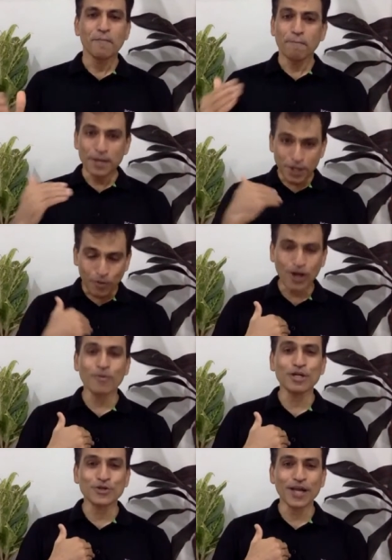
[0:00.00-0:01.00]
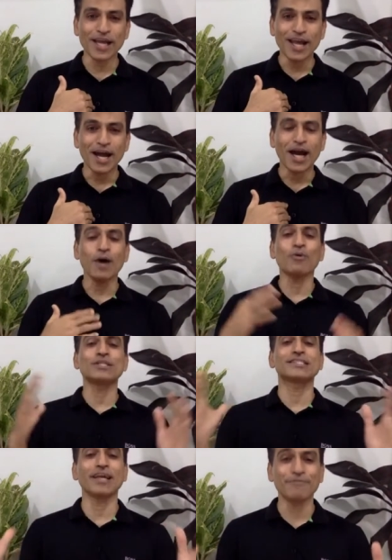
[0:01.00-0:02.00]
But you know what I want today? I want
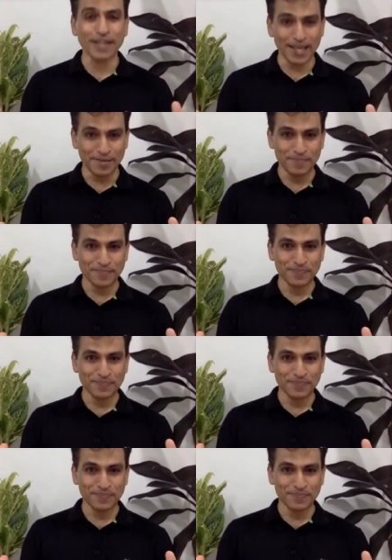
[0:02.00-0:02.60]
safety.